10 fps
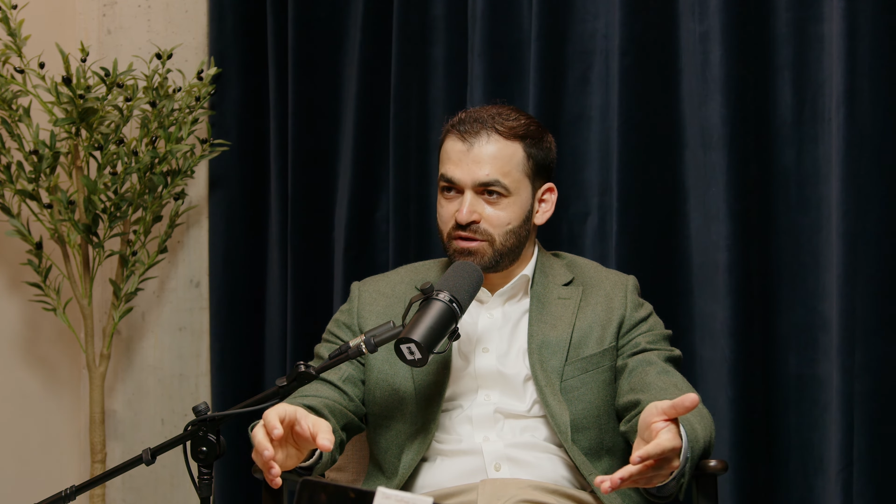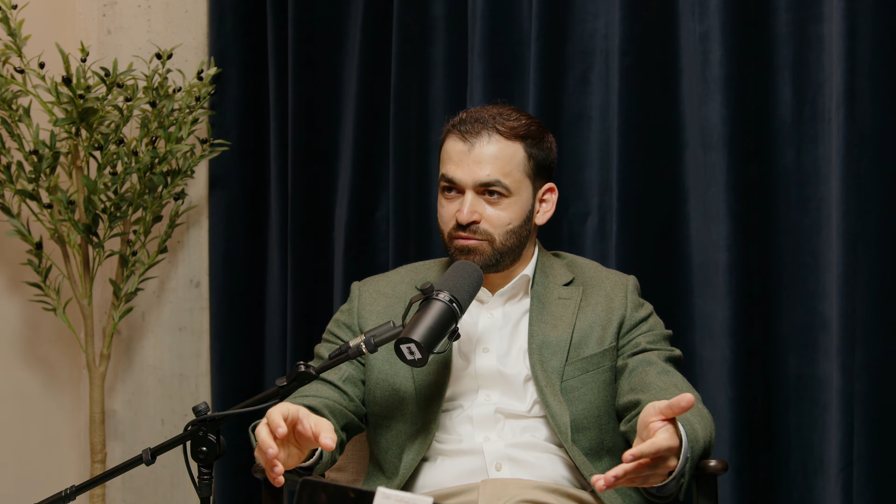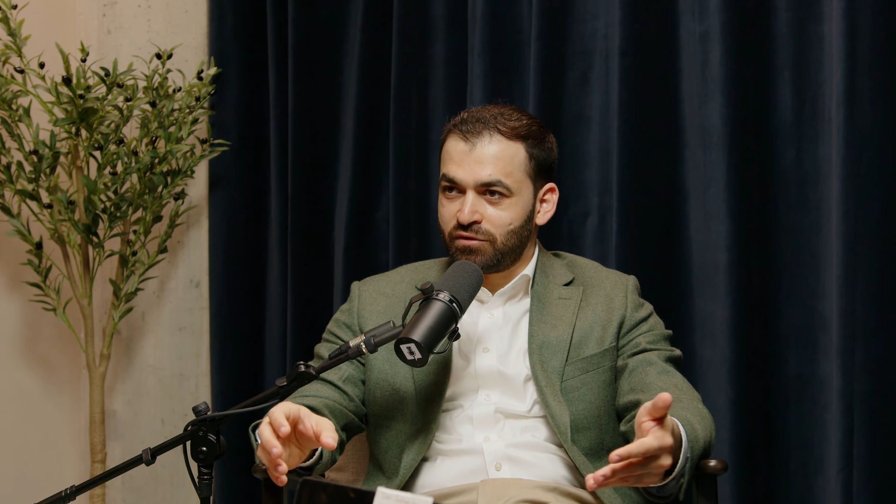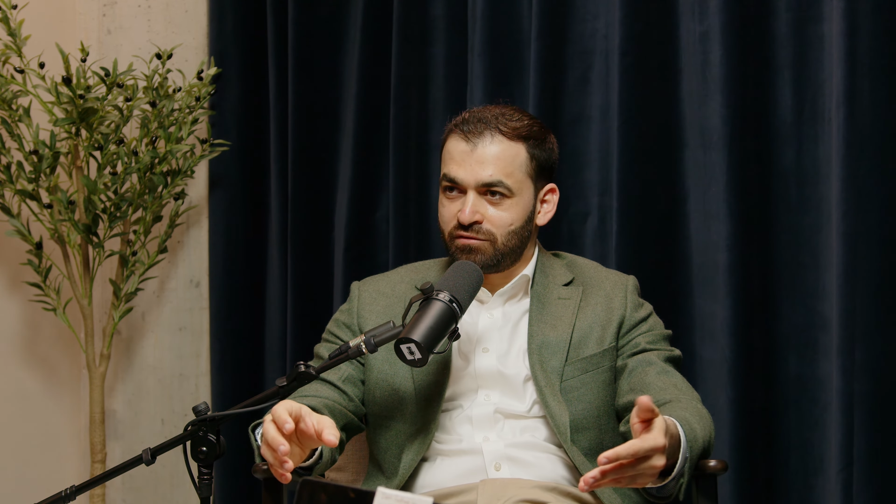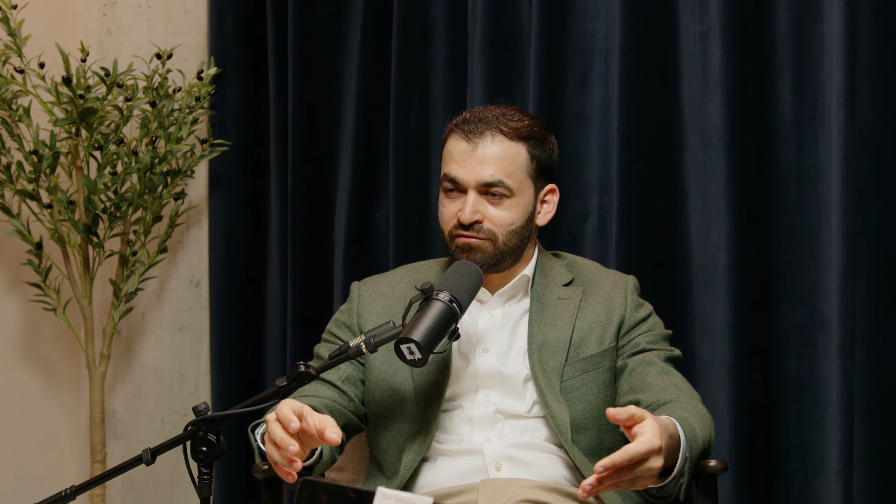
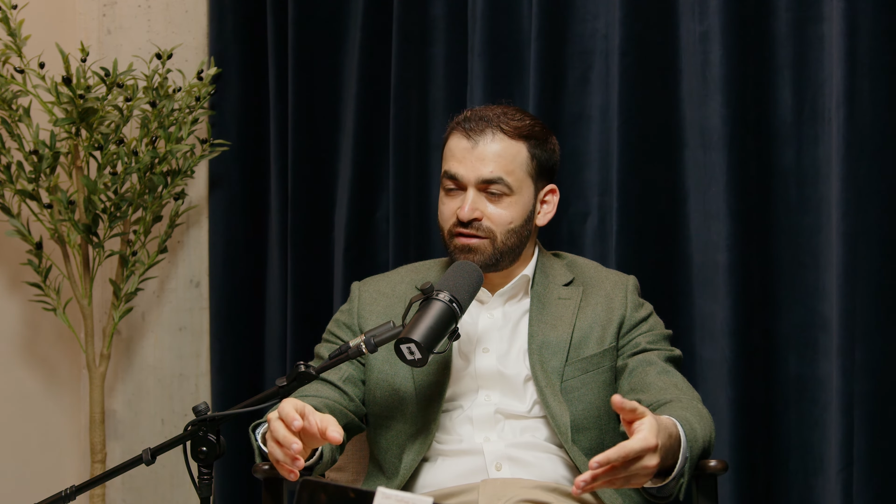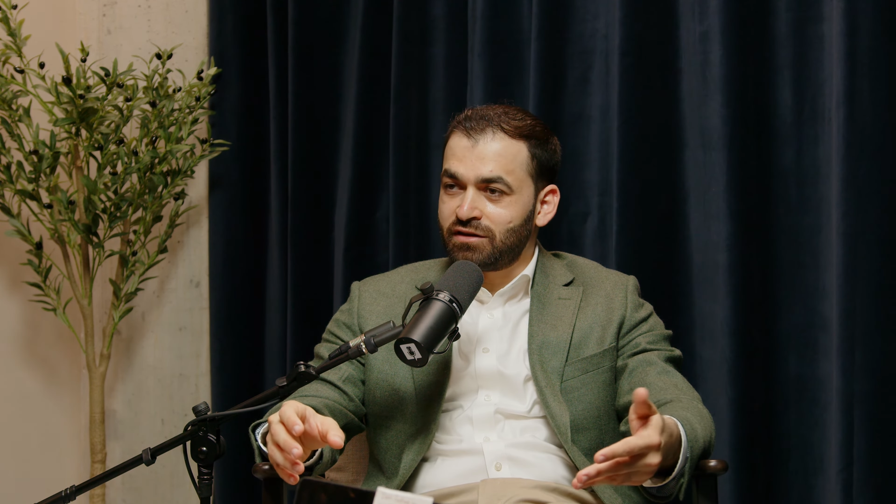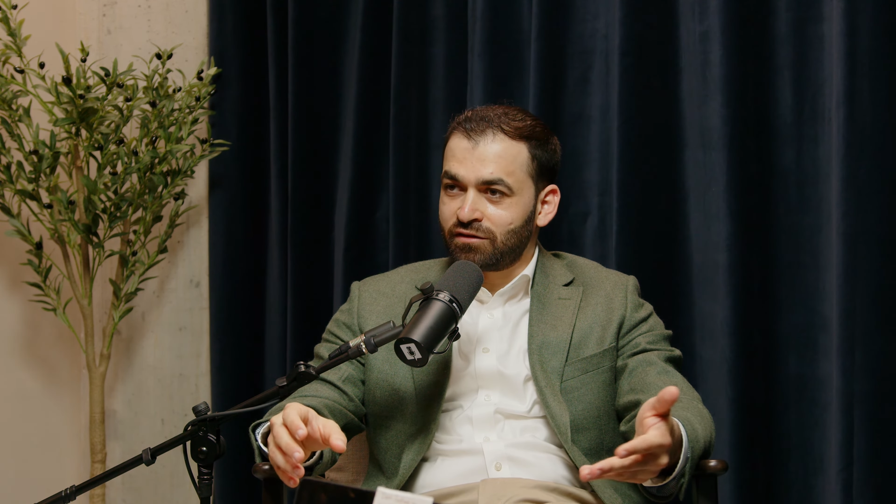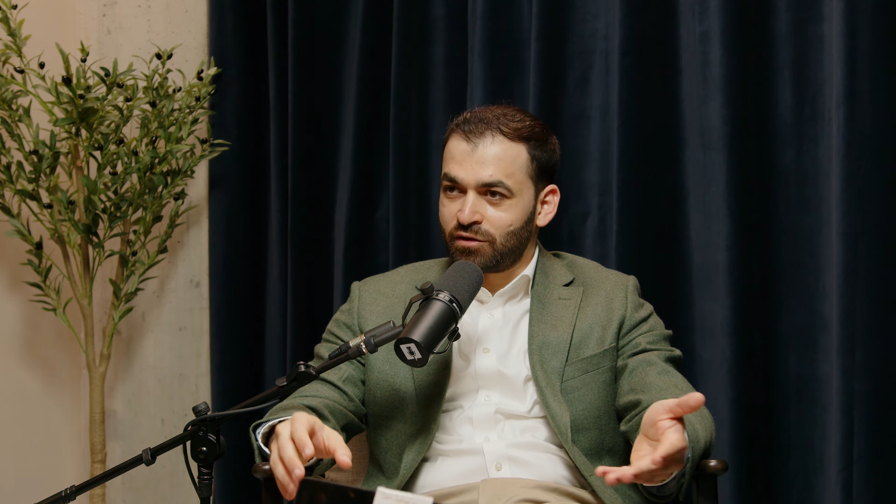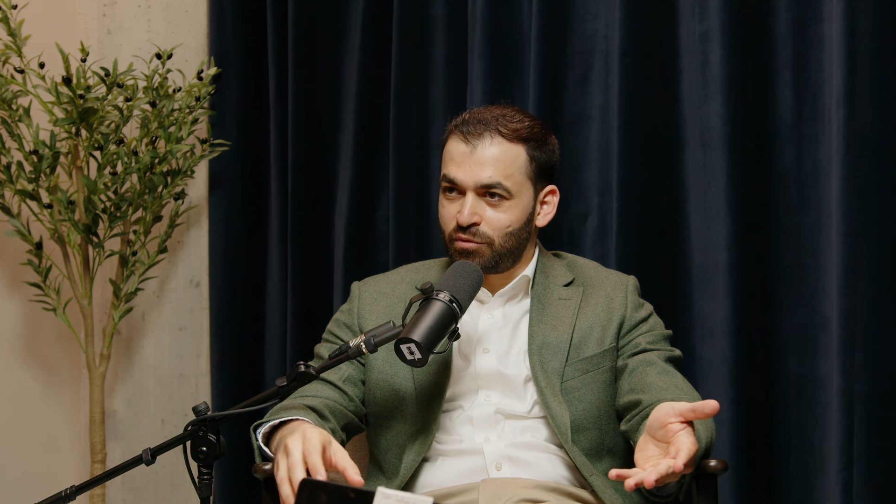people
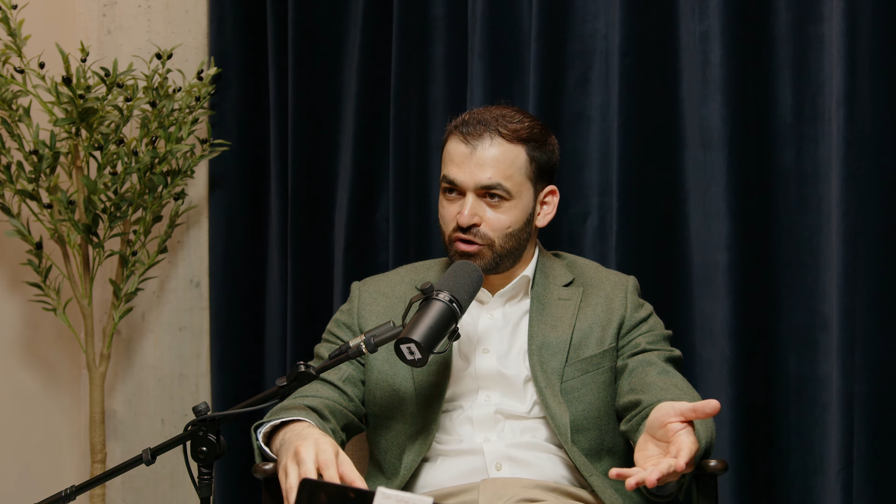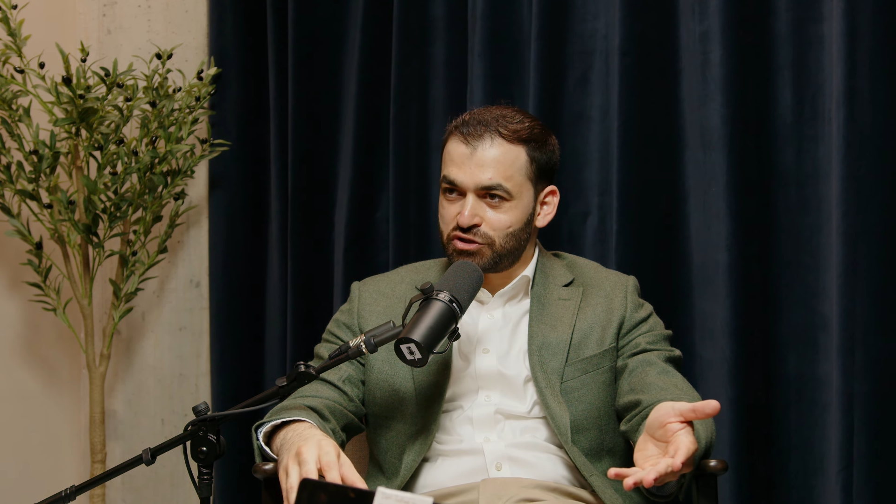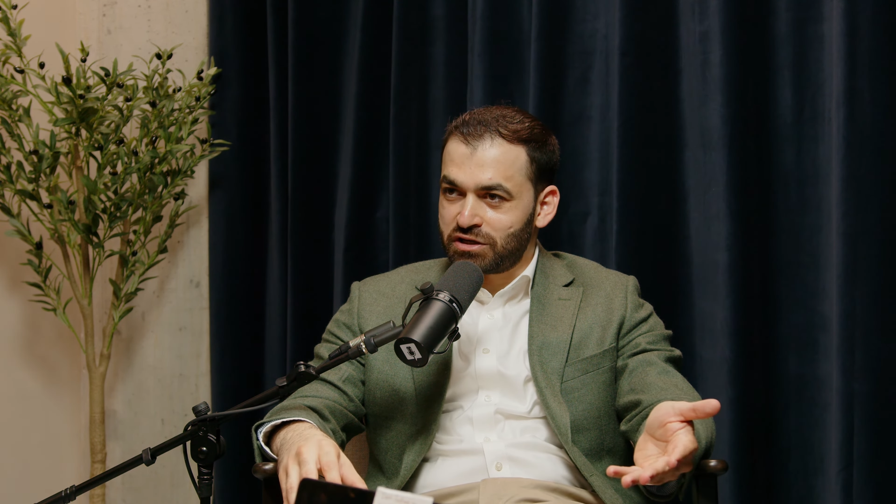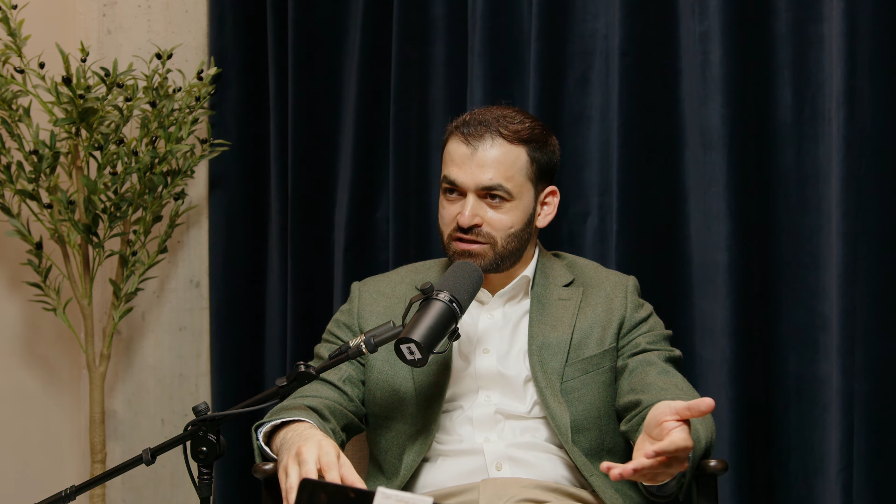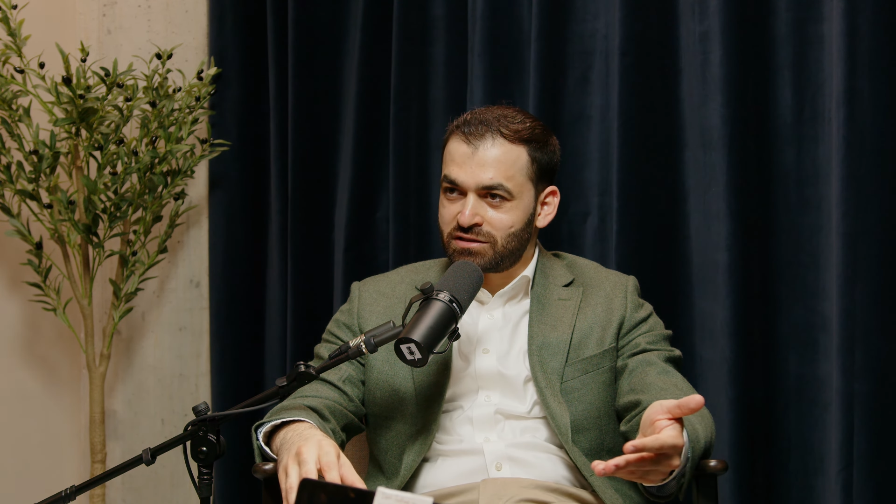funding their
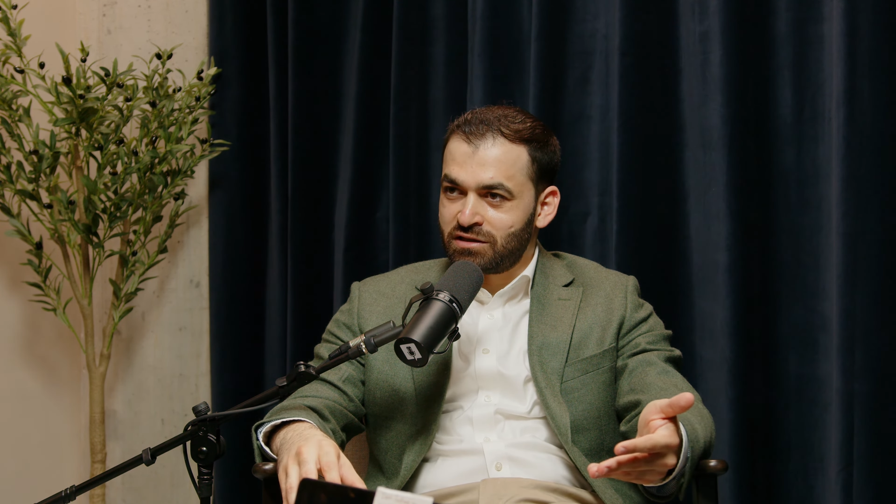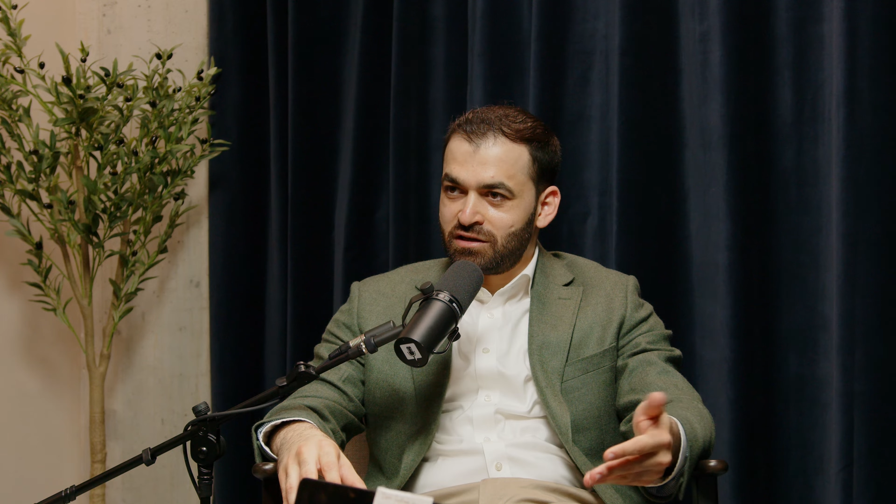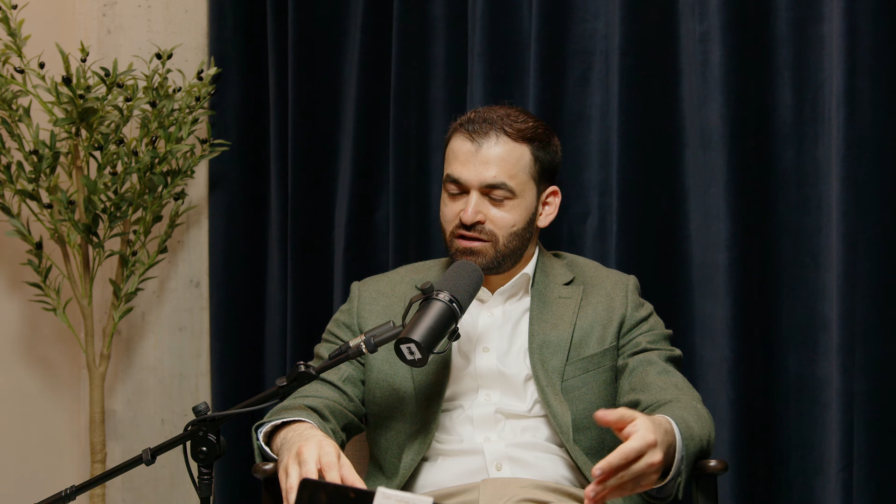projects.